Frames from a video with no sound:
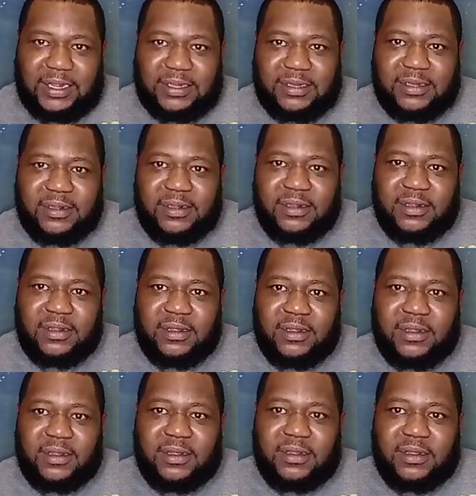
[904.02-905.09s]
that I probably
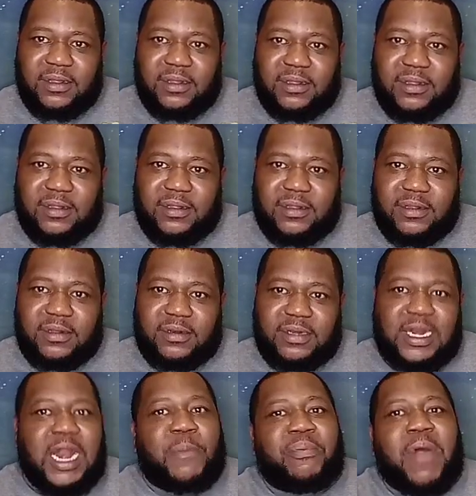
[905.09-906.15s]
shouldn't be that hard on
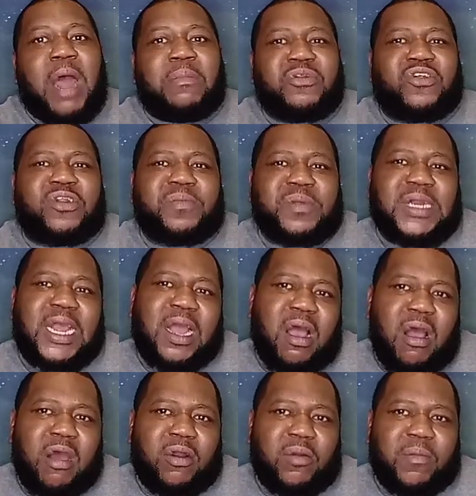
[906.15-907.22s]
myself about.
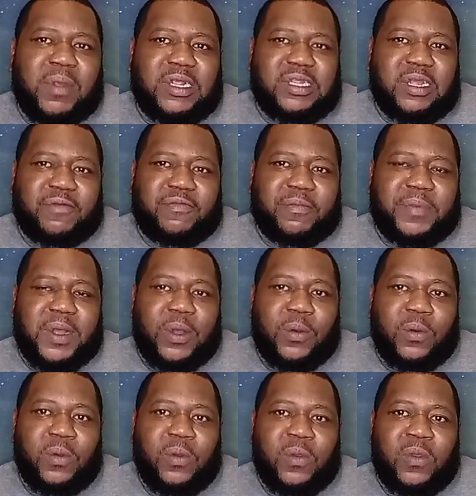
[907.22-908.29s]
And then I'm
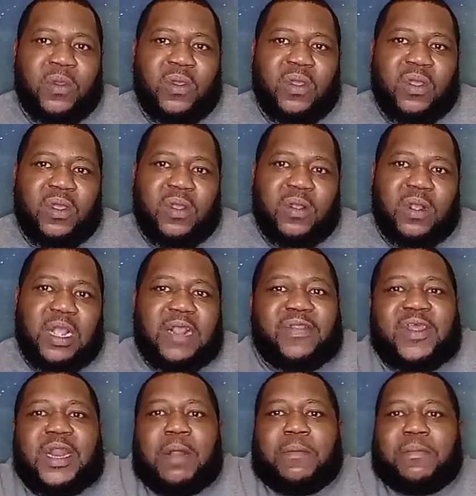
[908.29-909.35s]
not hard enough
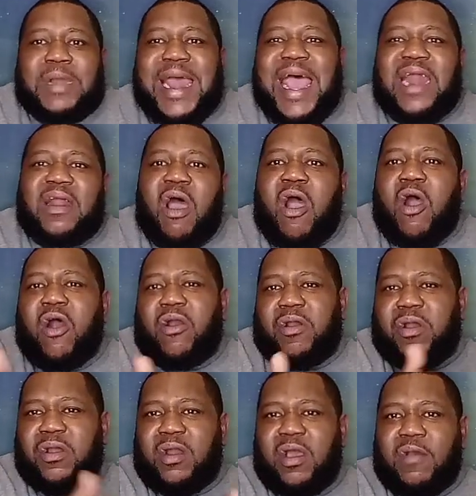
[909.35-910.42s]
on myself about
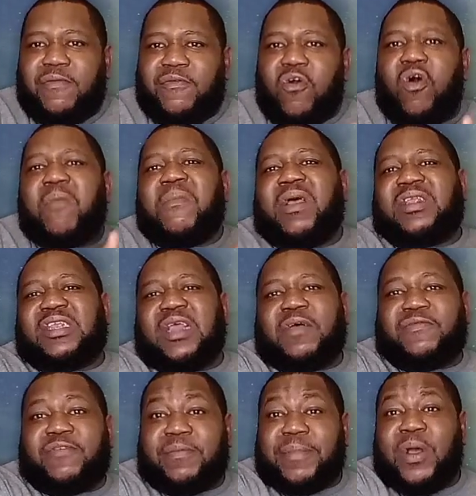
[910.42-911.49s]
others.
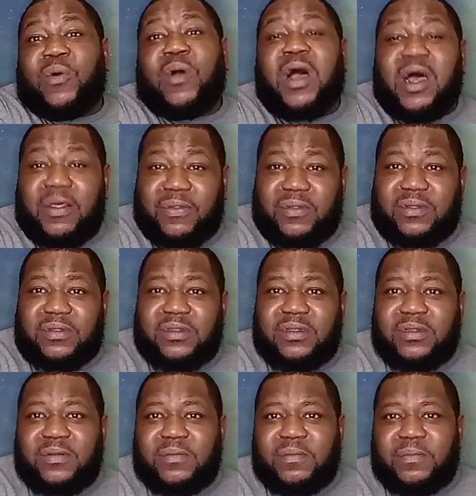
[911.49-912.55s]

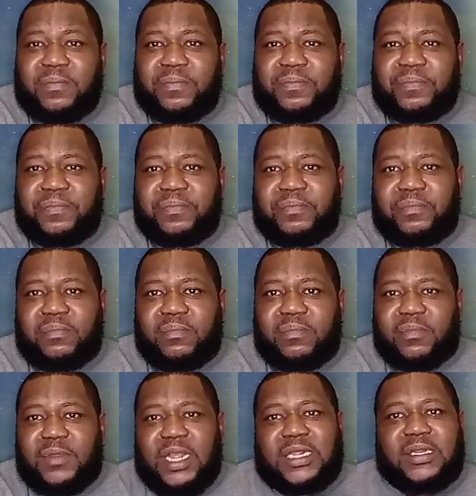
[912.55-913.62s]
That's part of
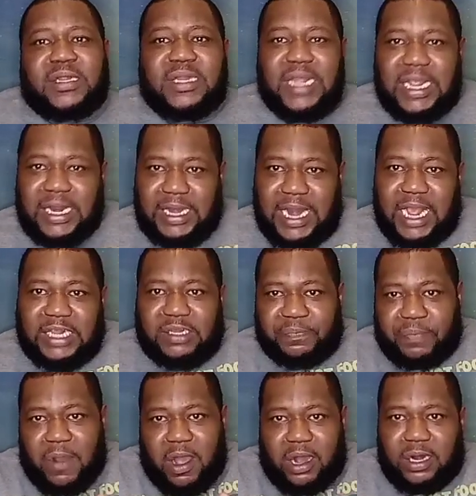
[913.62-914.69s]
my work in progress.
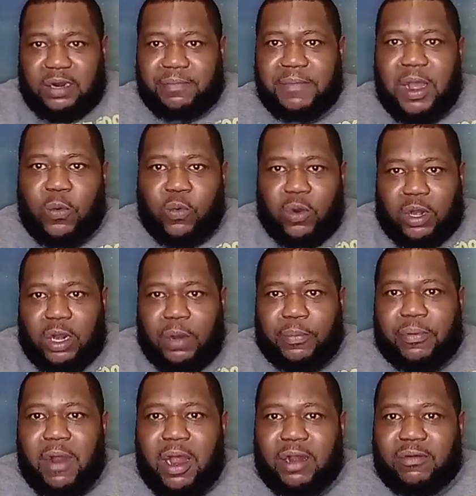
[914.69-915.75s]
Some of these things that
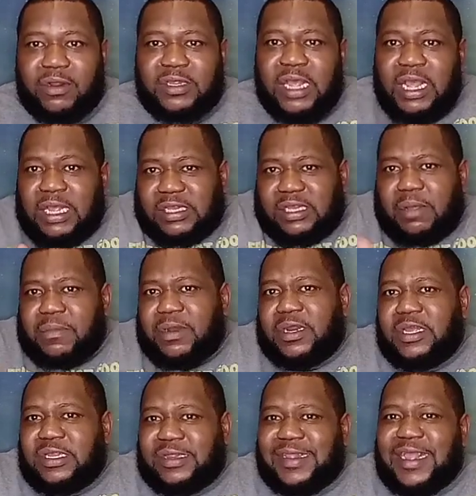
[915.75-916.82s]
I'm so hard on
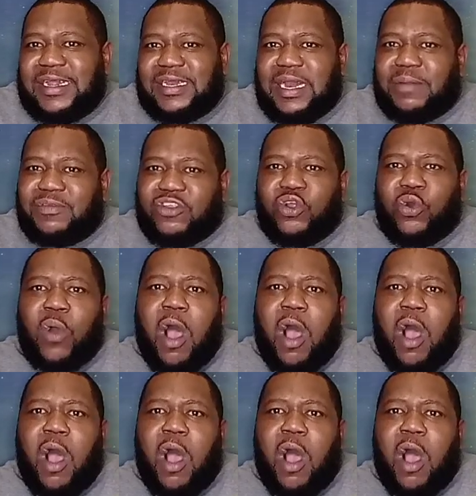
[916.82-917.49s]
myself about